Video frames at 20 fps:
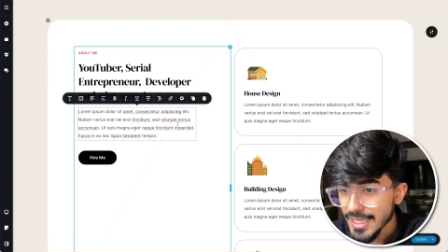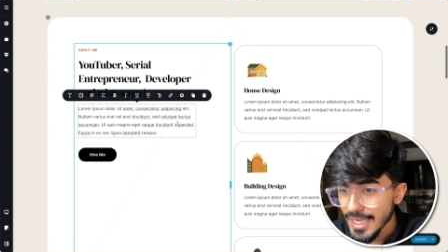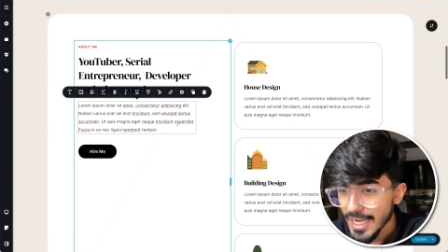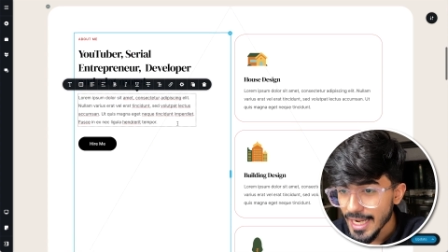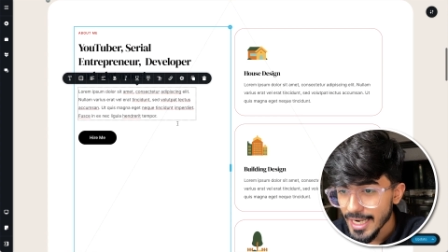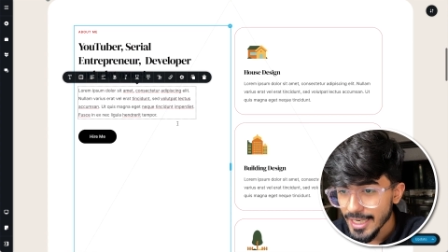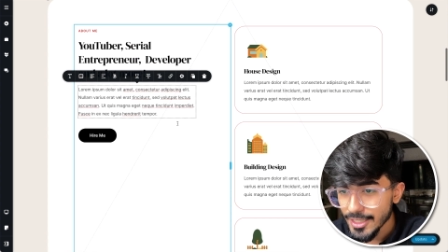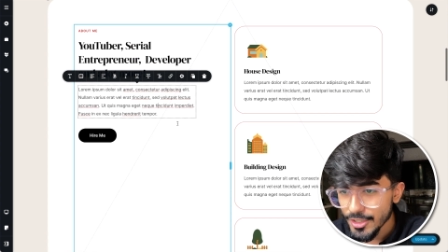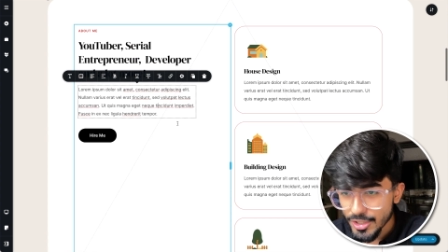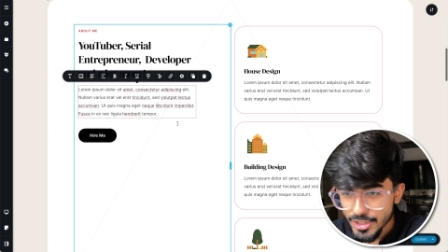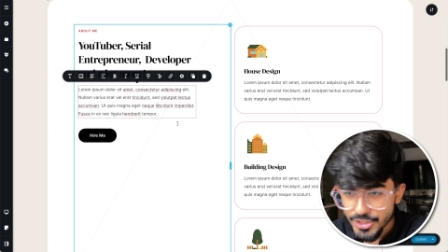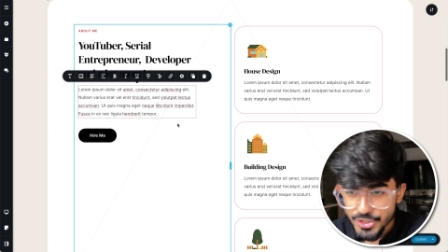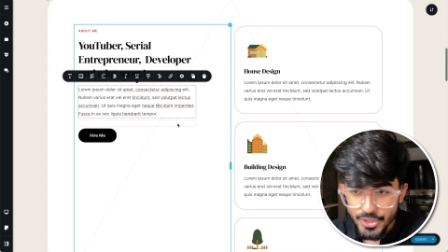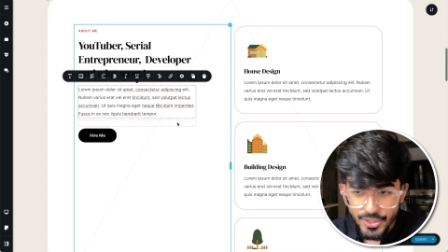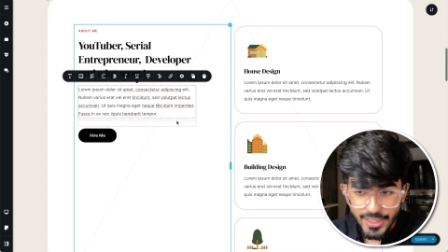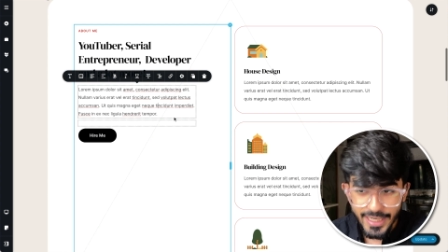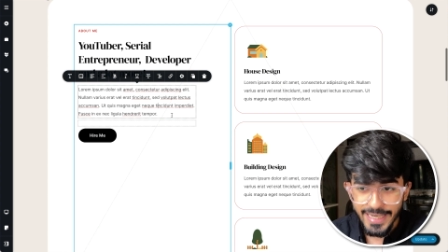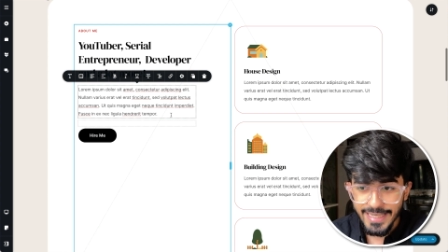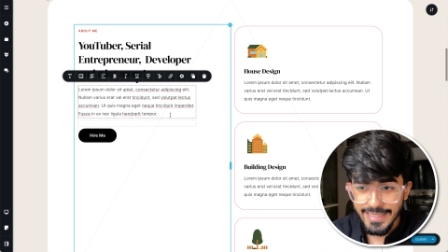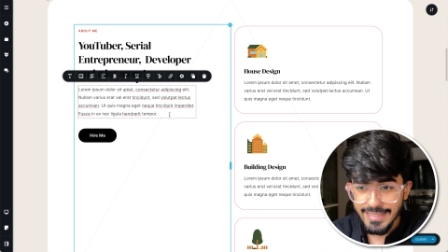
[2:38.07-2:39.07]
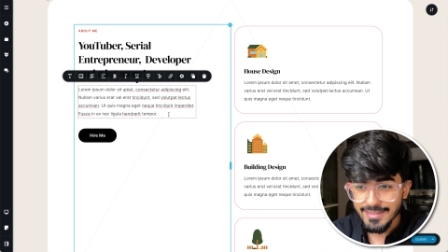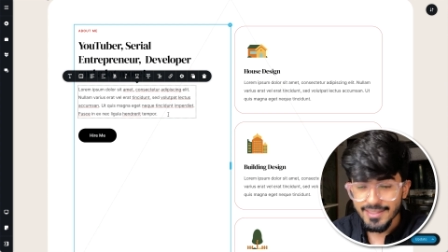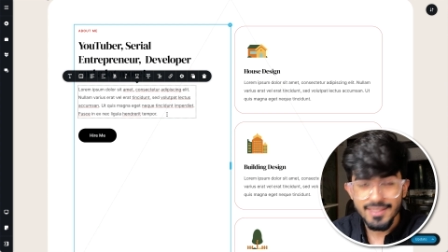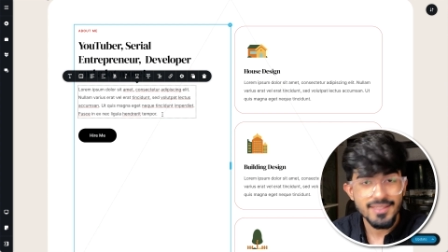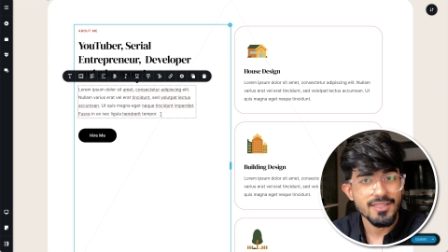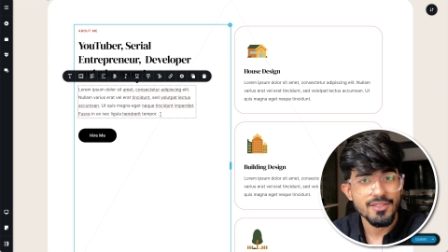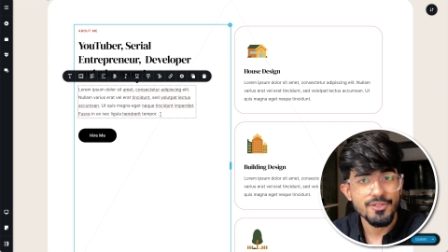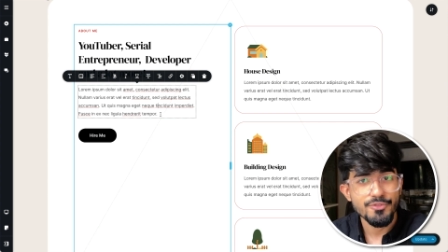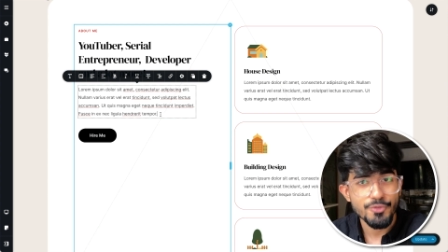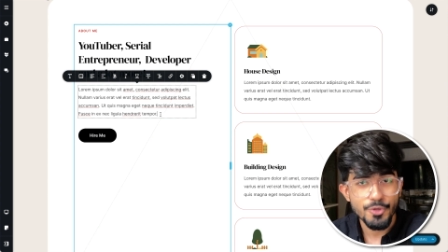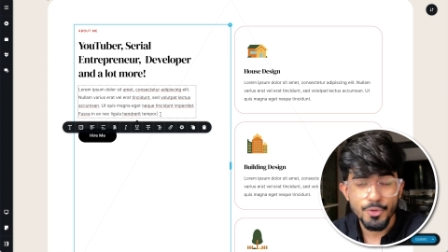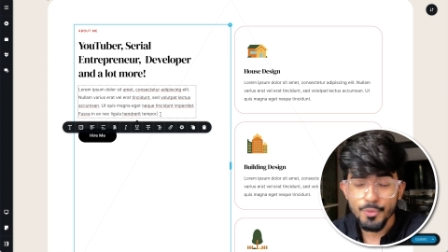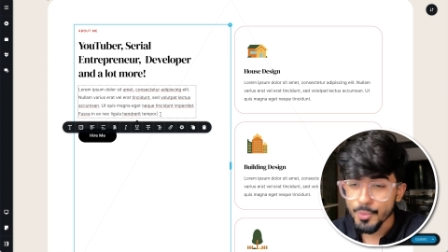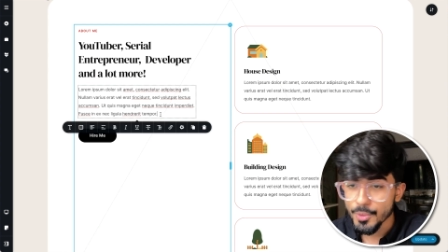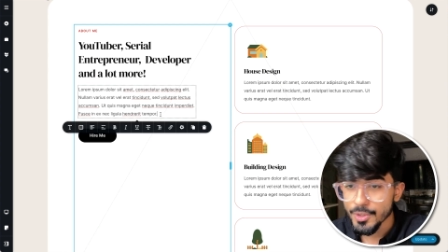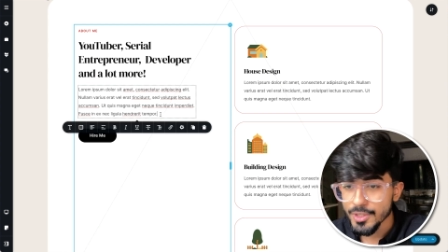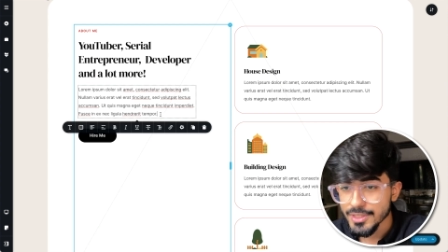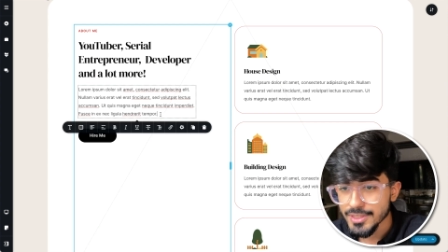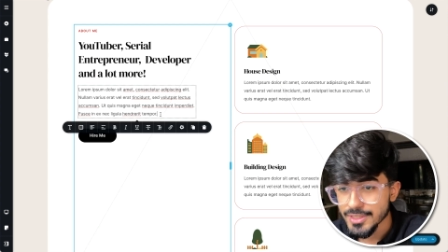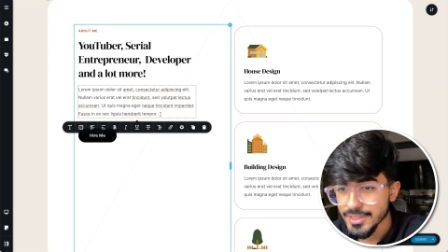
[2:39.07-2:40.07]
and also write a few
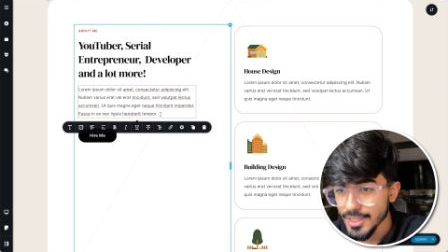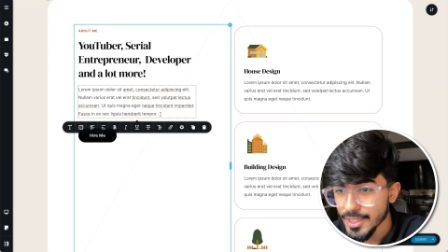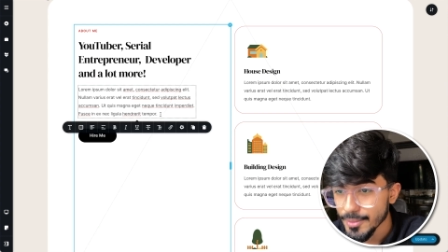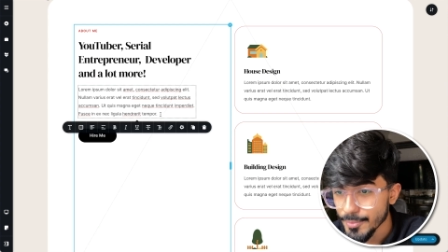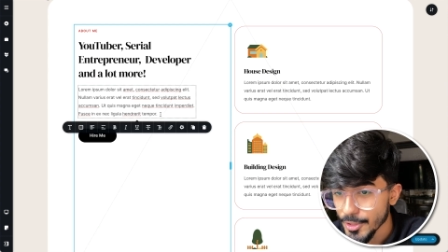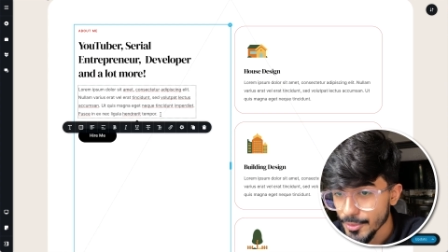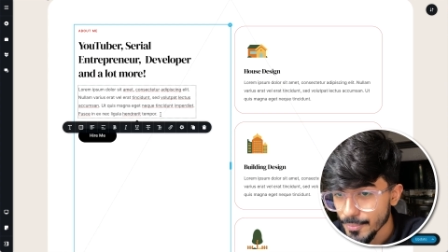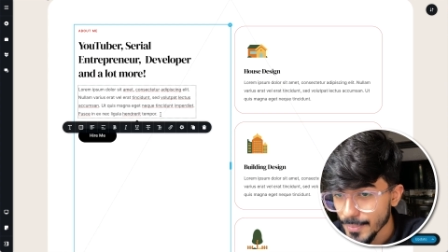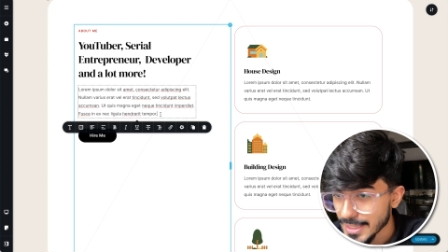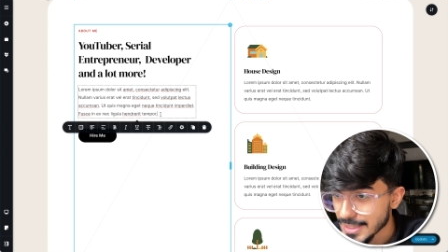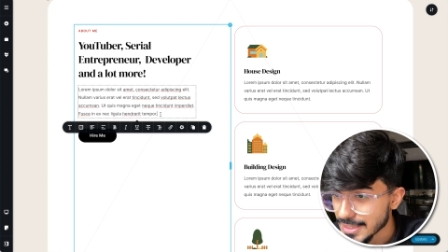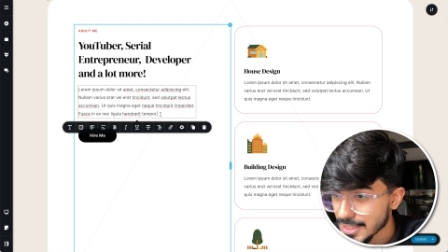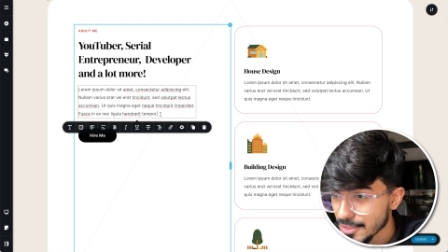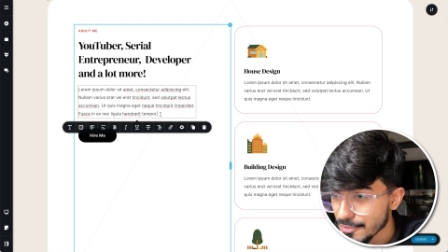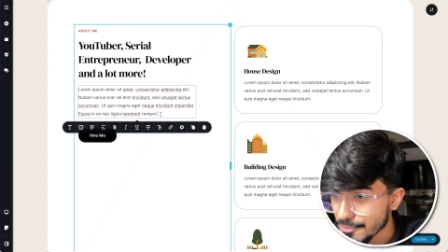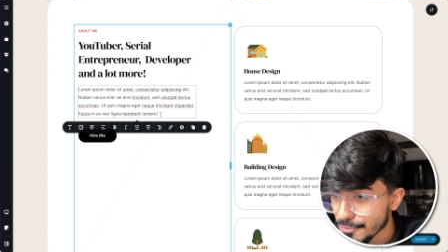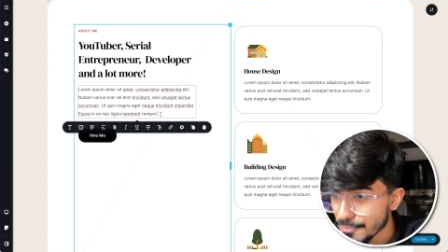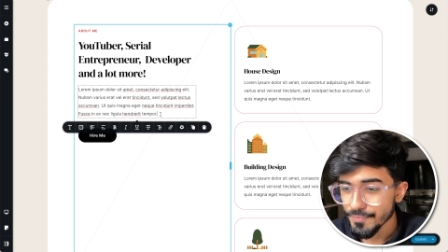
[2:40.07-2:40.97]
words about myself.